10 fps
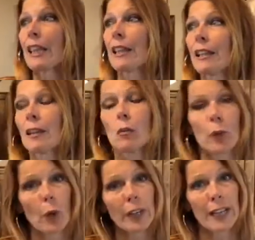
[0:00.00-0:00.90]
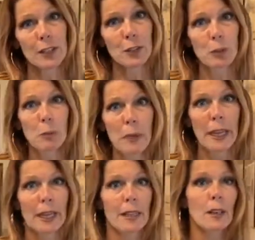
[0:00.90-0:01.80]
the Winona National
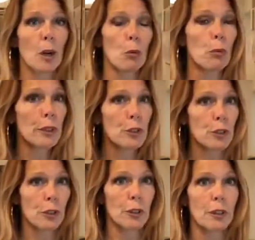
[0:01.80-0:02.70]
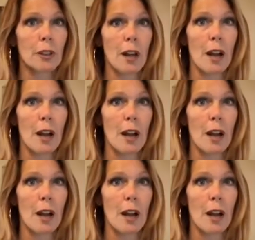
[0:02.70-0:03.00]
Bank original